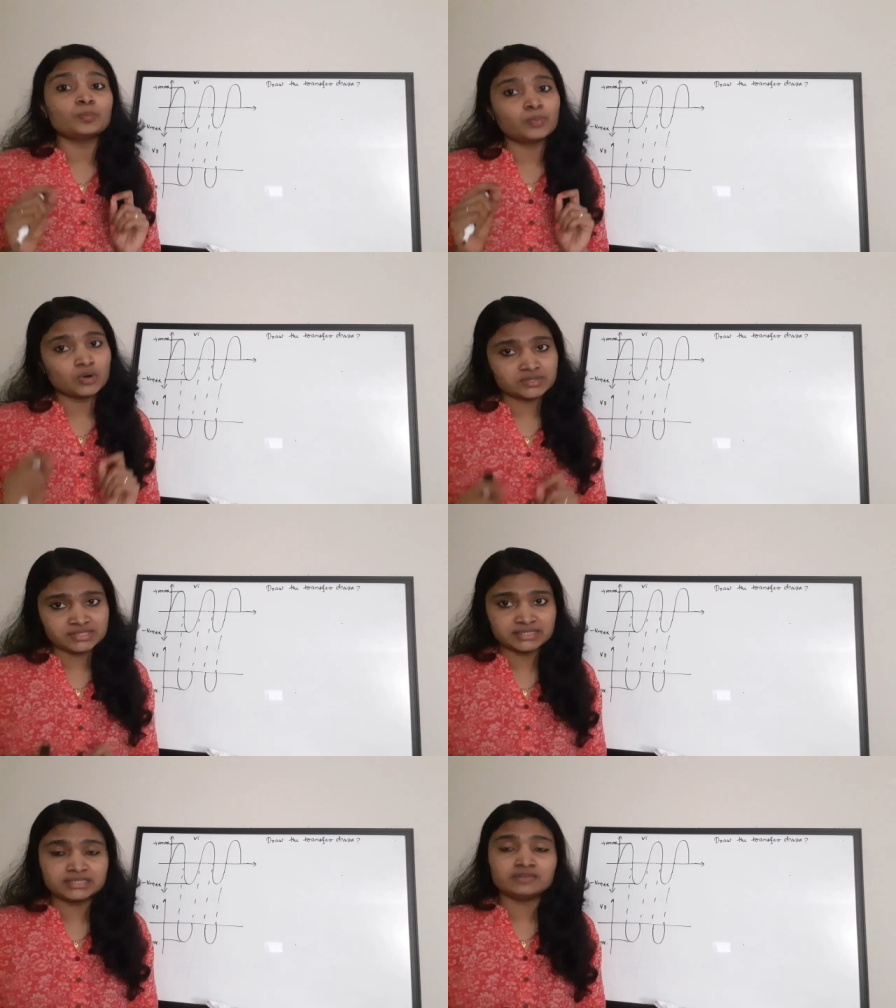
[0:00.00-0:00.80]

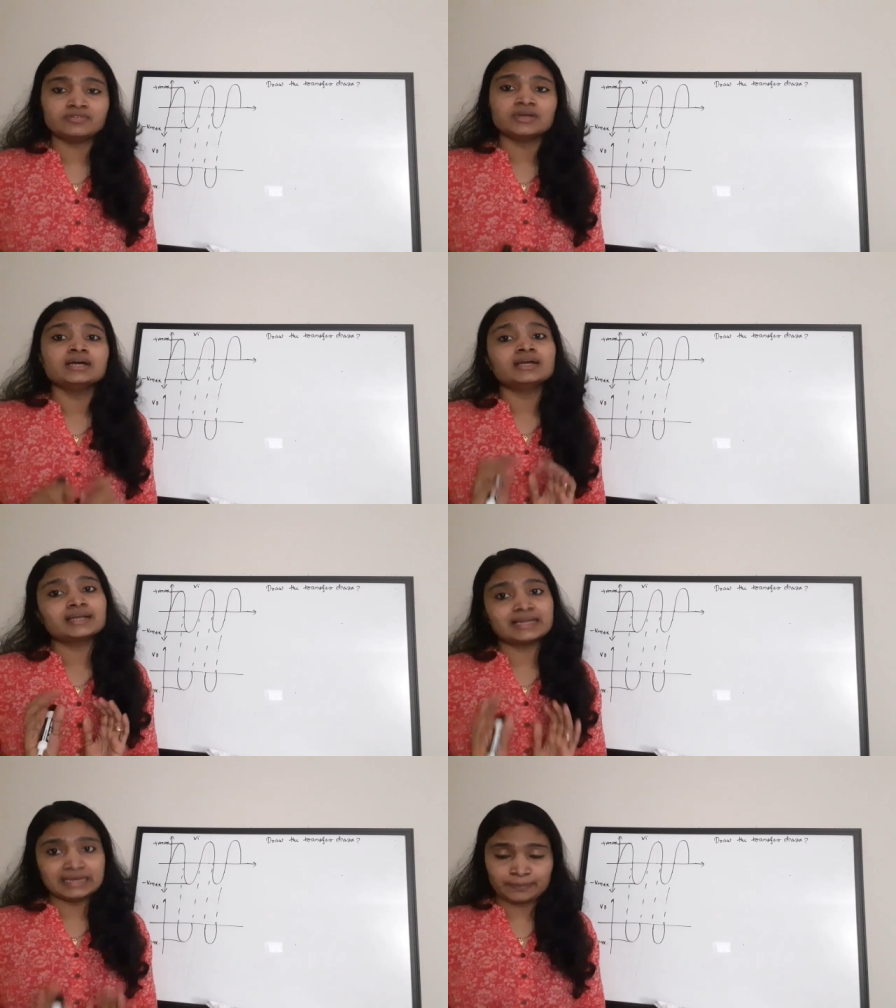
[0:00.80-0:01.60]
positive
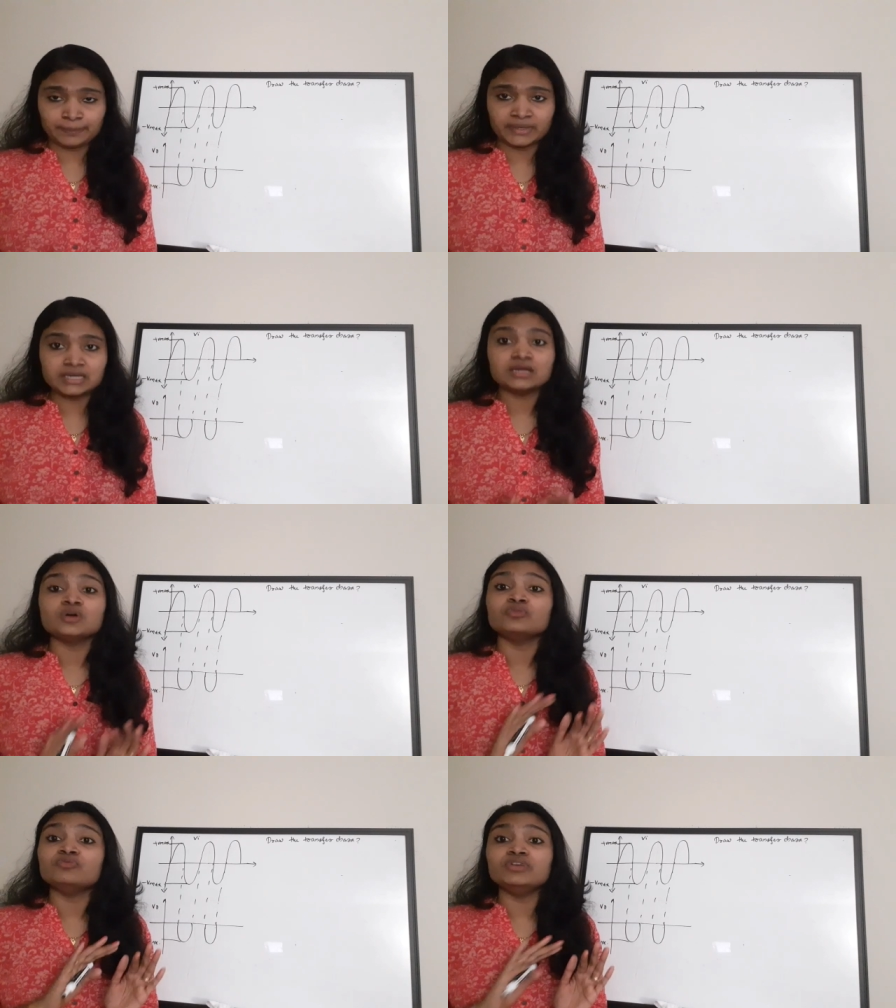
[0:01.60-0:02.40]
clipper
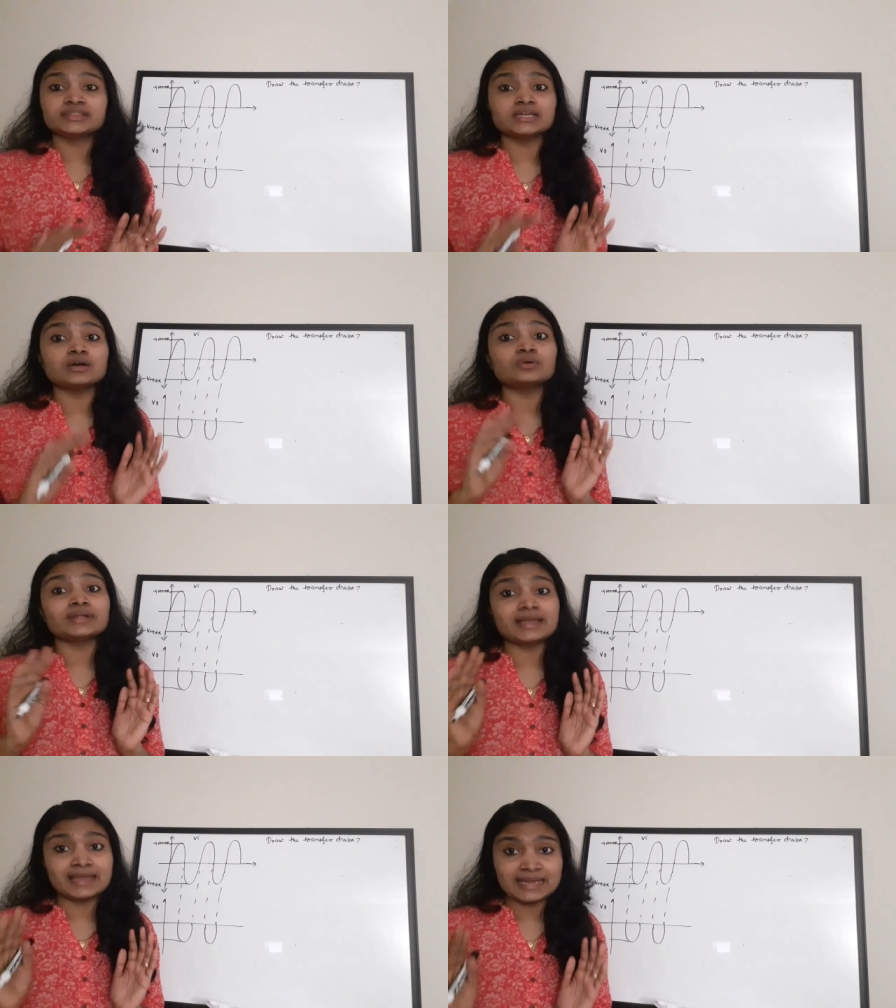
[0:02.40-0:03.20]

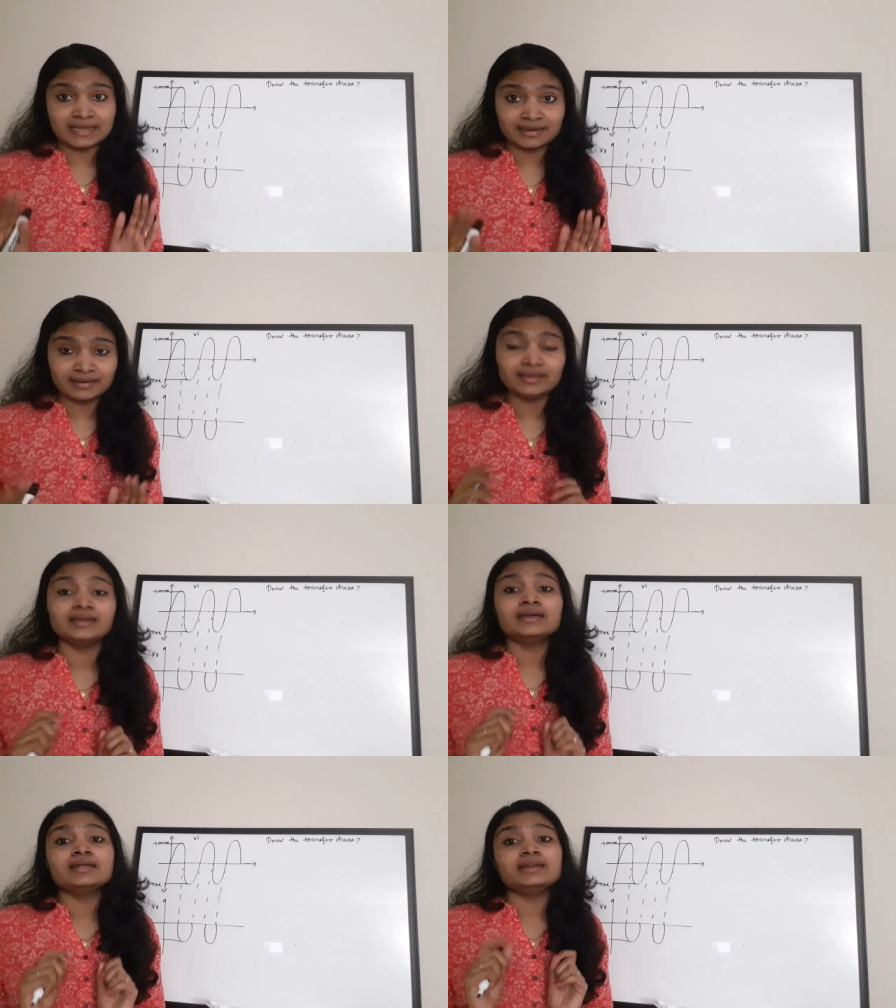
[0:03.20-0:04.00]
without
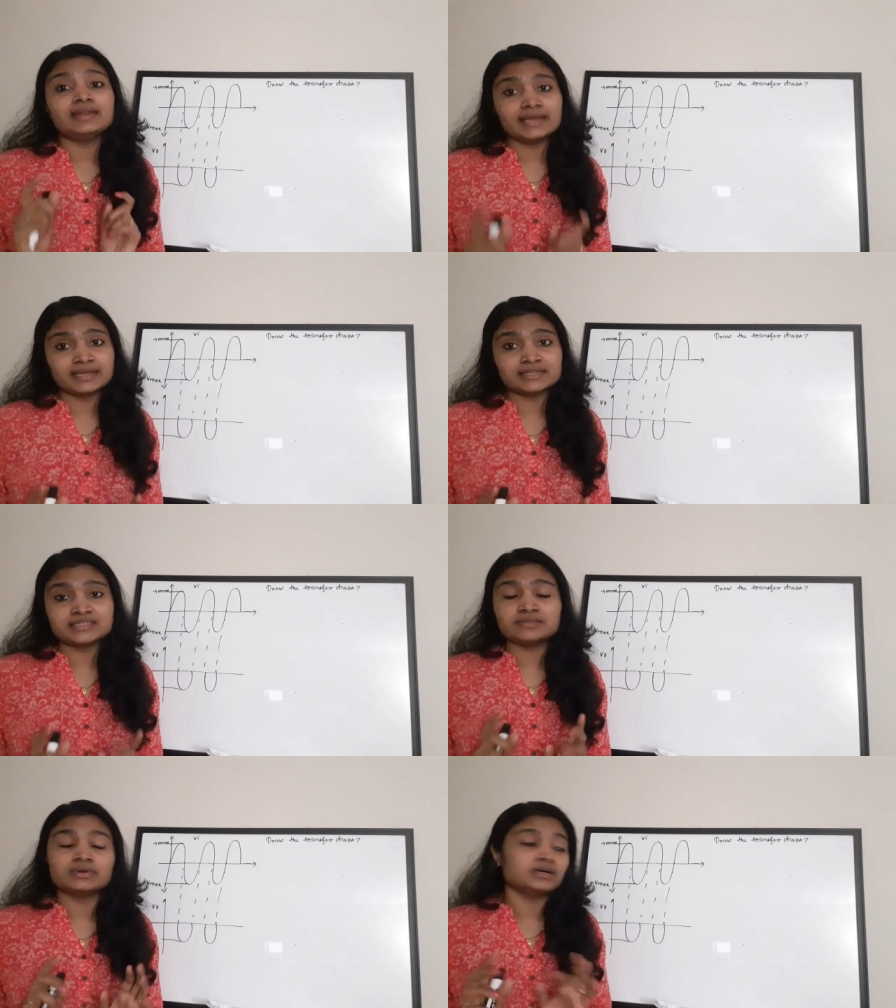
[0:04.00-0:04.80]
any
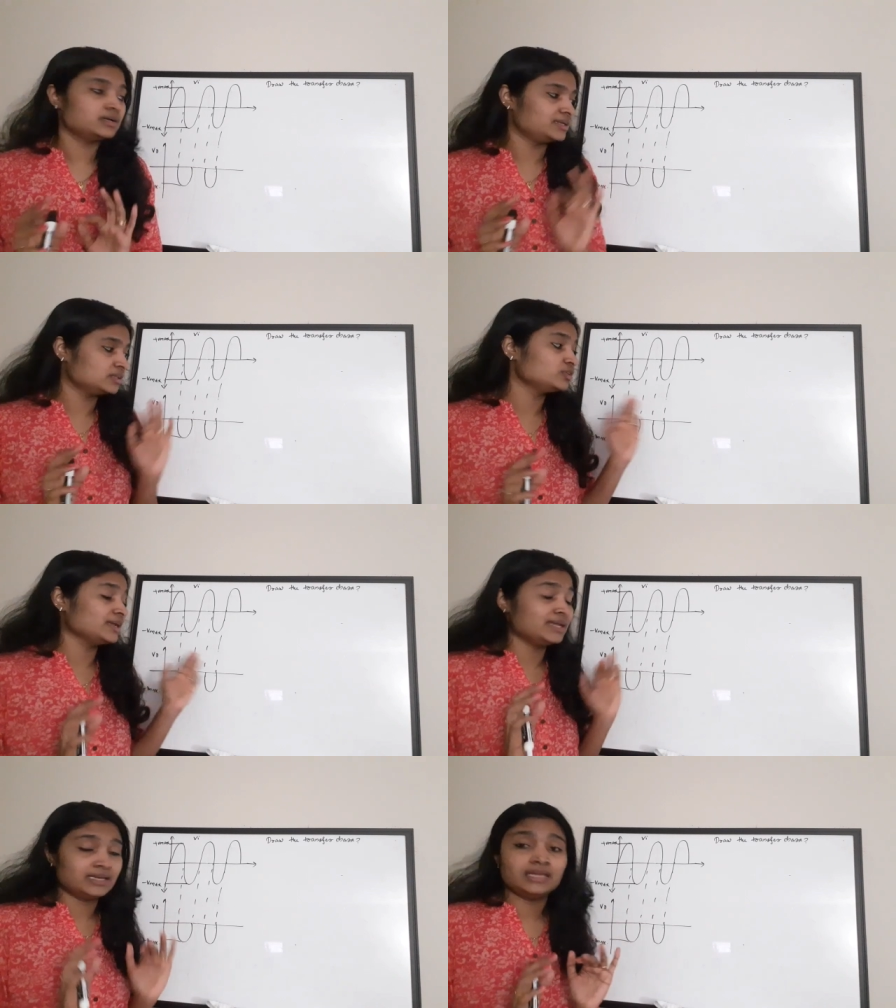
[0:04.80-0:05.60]
negative, uh,
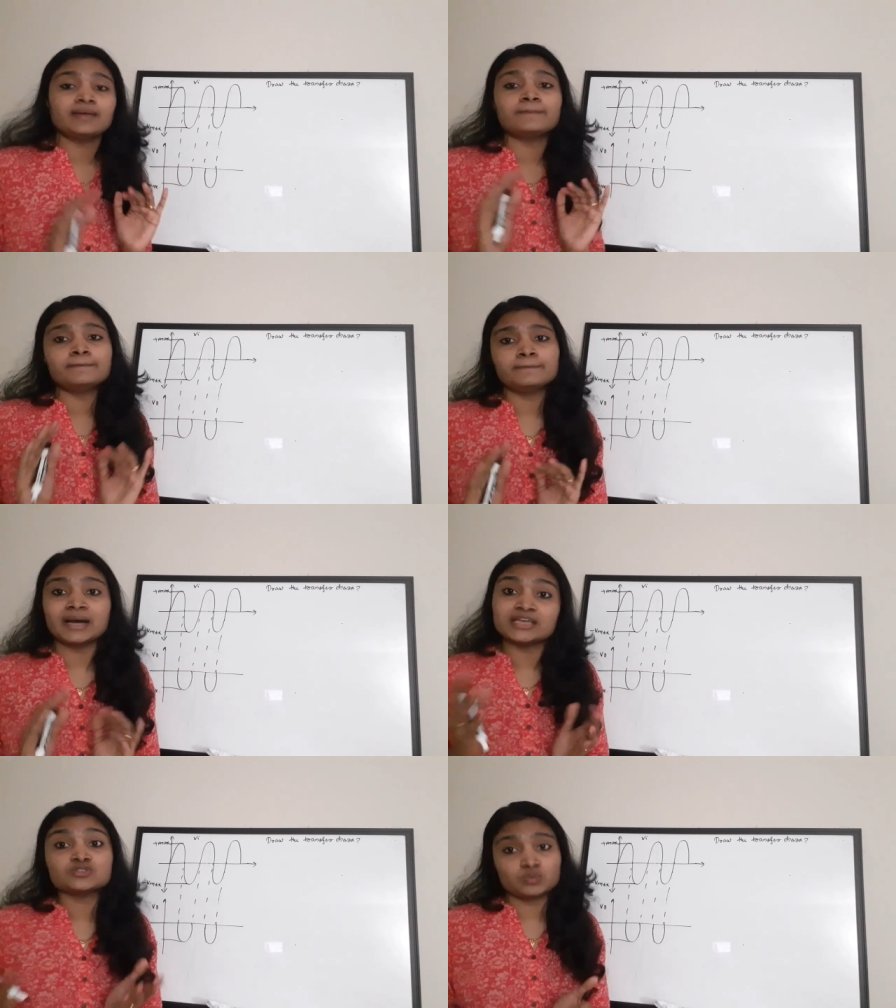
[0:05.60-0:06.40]
without any
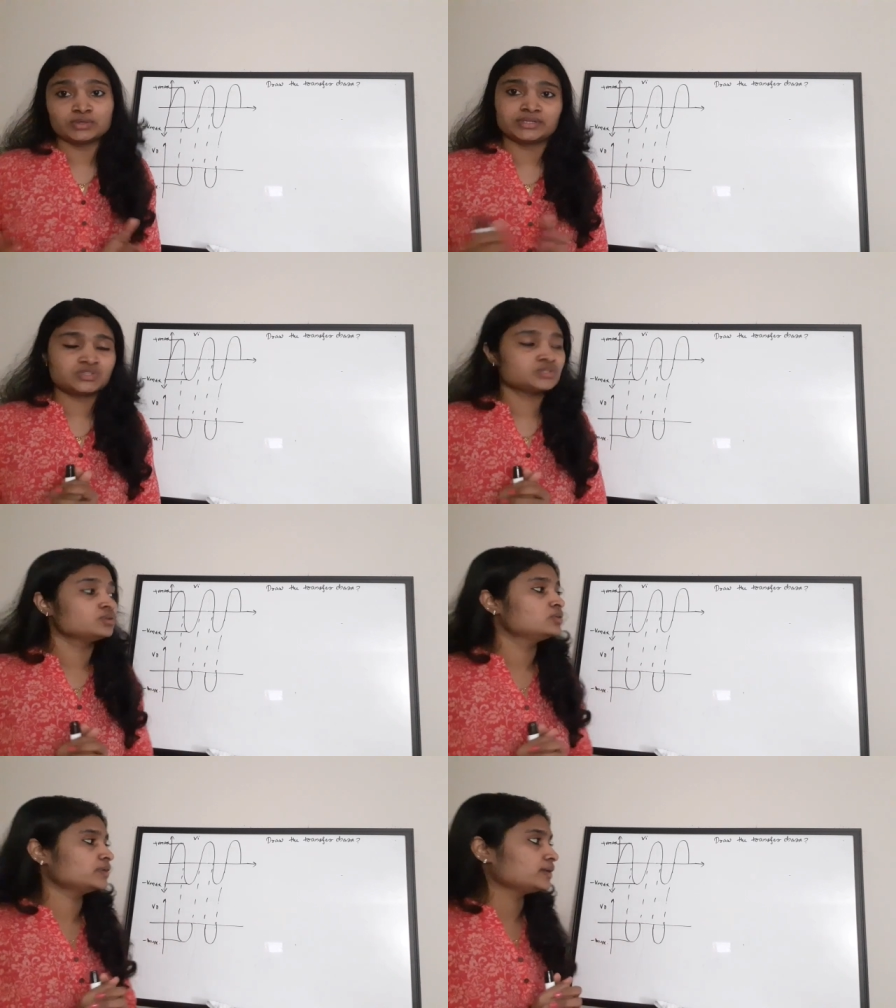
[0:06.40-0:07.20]
bias
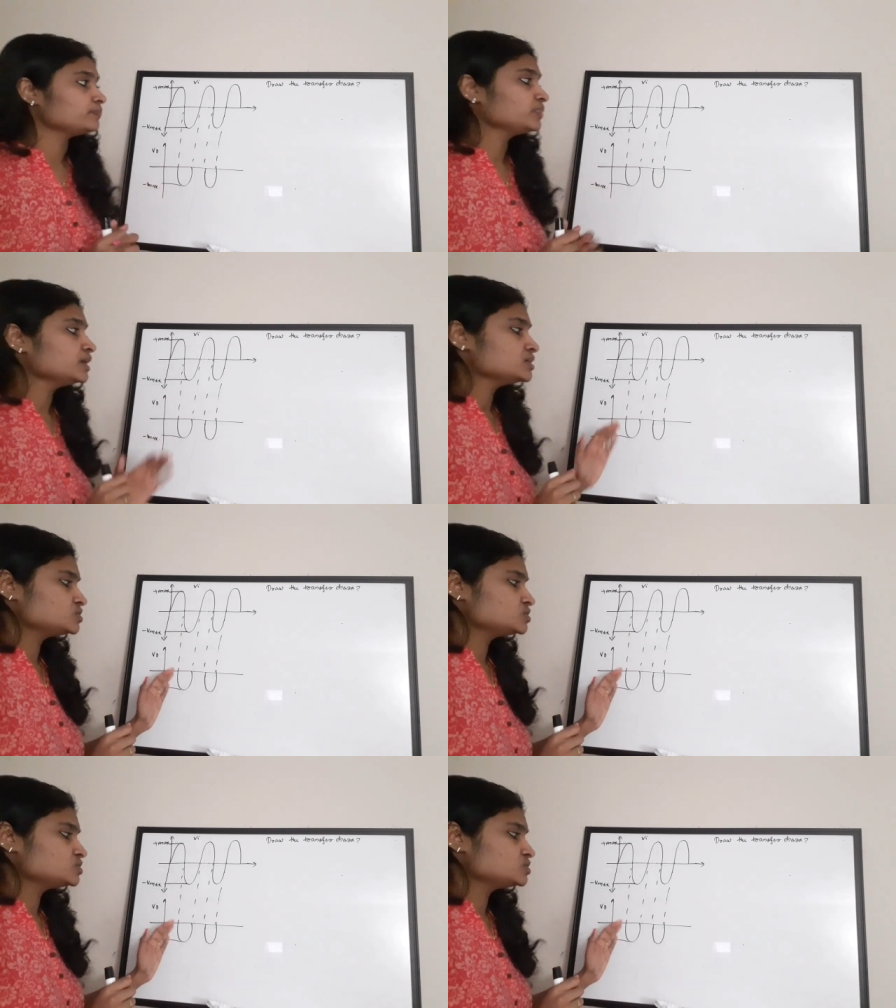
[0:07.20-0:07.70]
voltage. Okay.